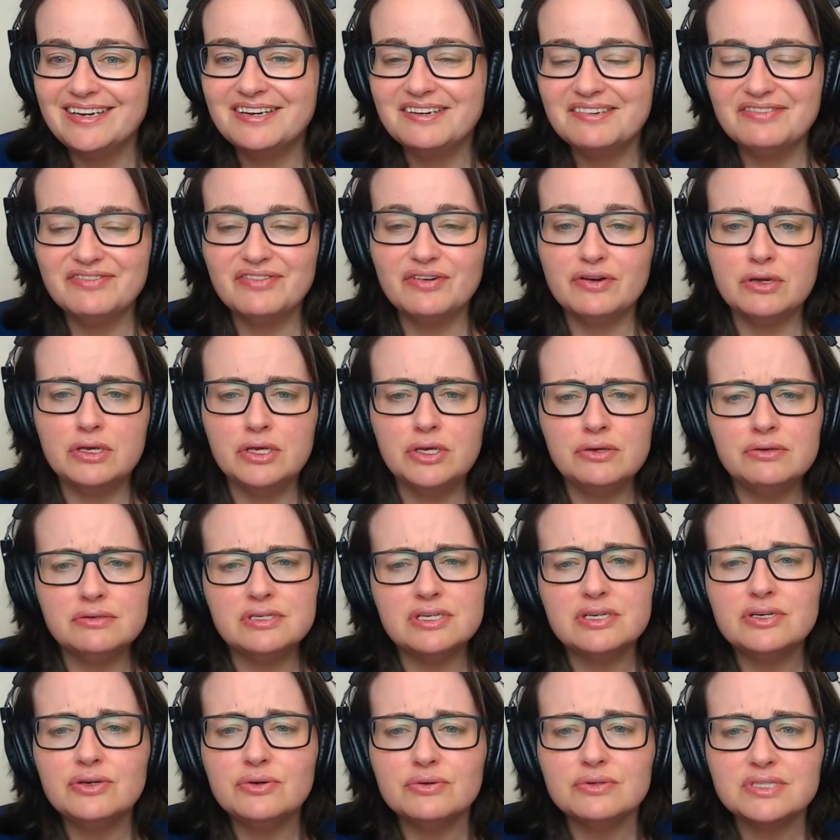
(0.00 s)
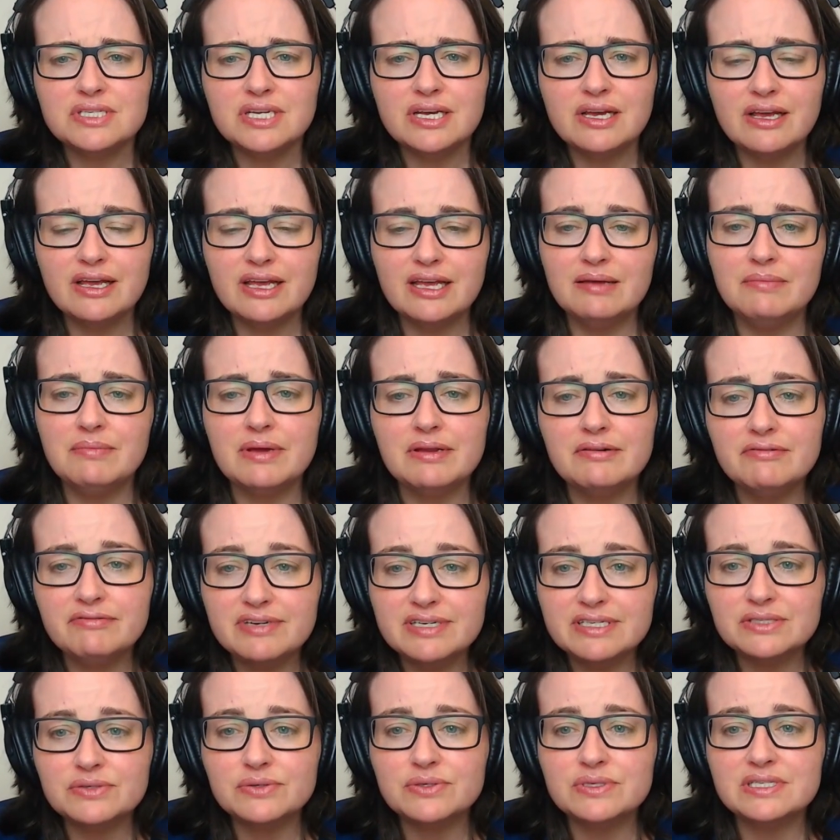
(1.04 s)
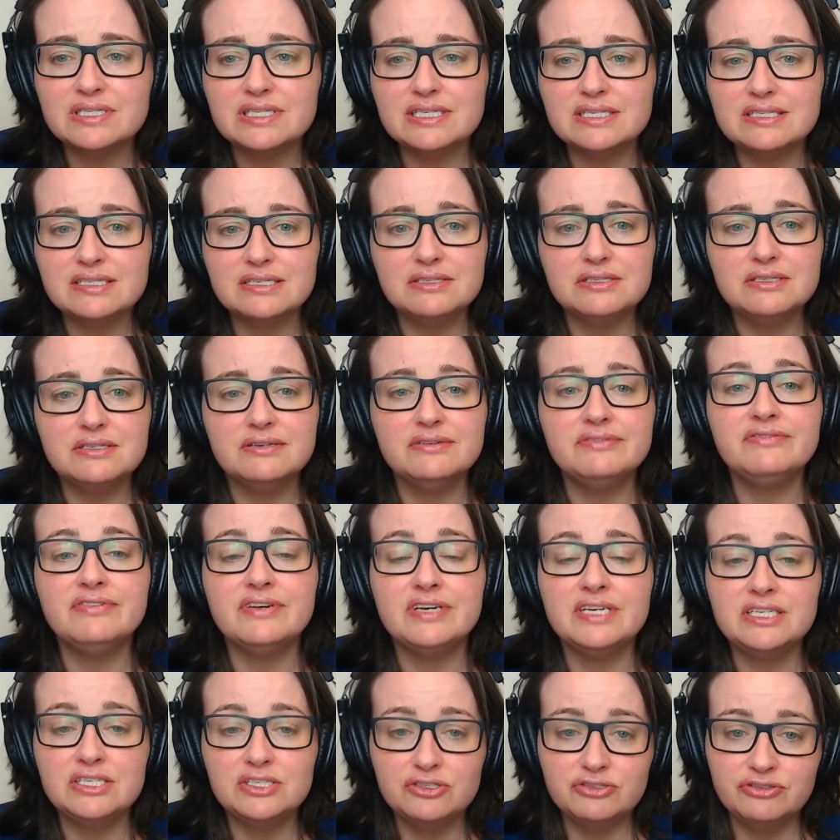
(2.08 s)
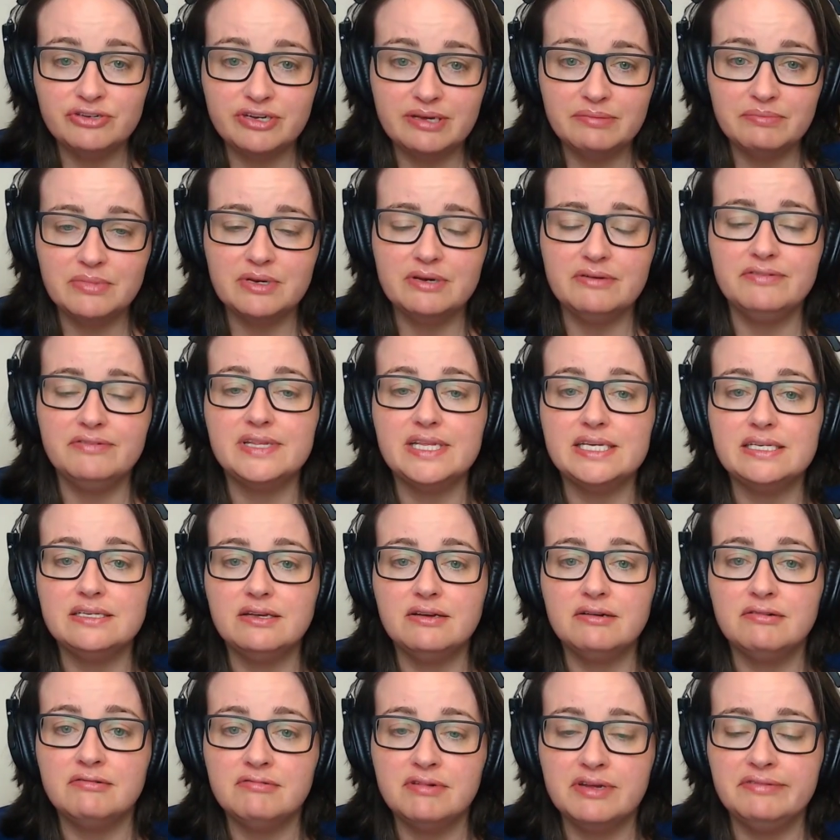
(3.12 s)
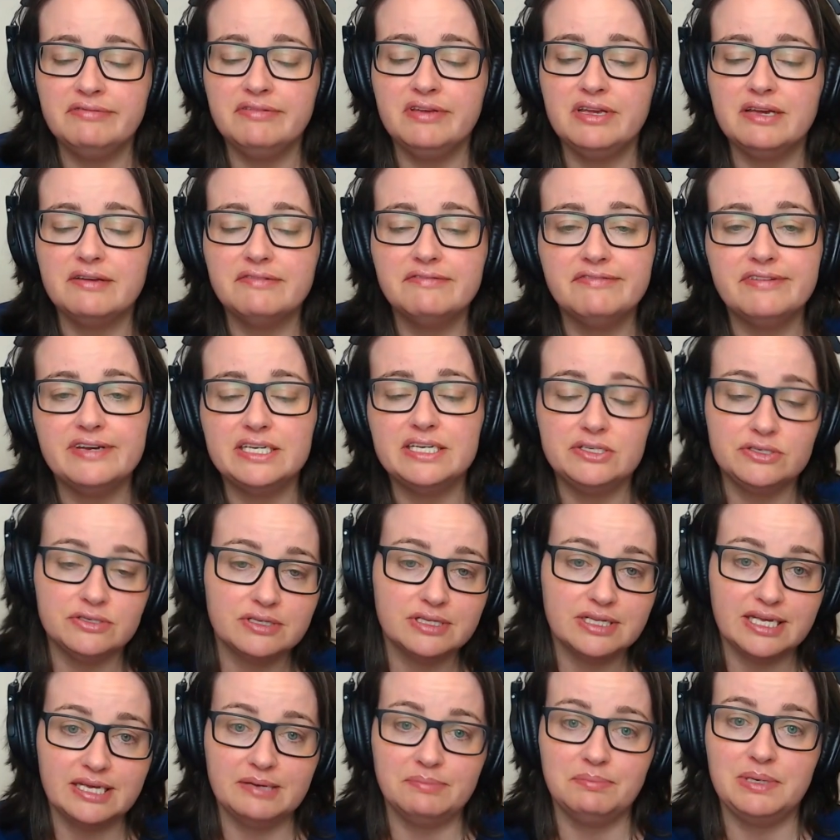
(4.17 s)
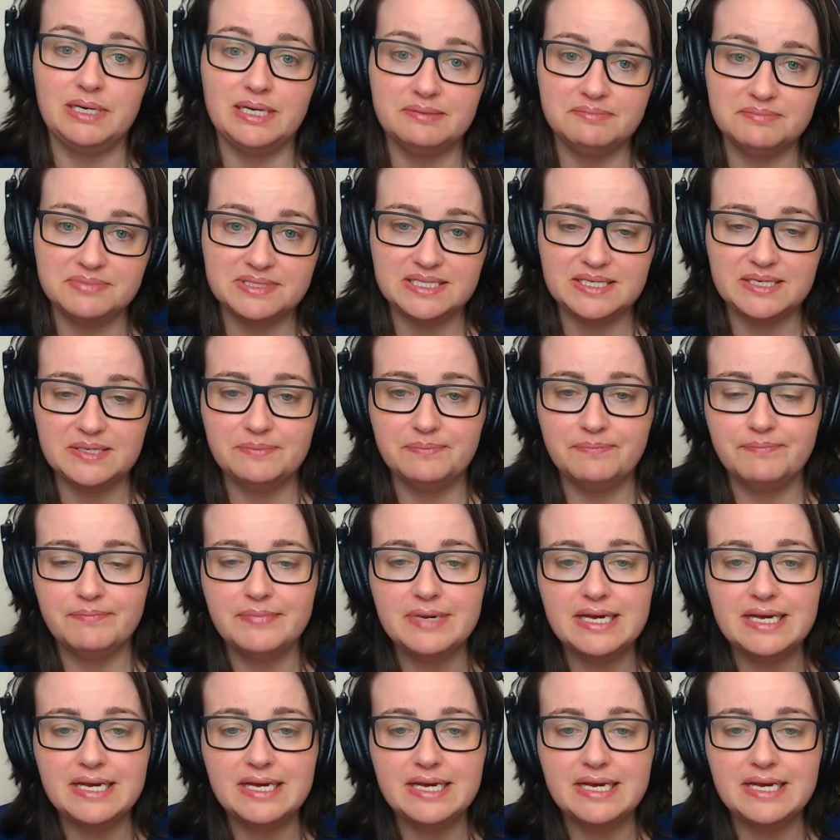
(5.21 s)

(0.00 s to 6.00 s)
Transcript: for using your time and resources to find a treatment for this horrific fatal epilepsy.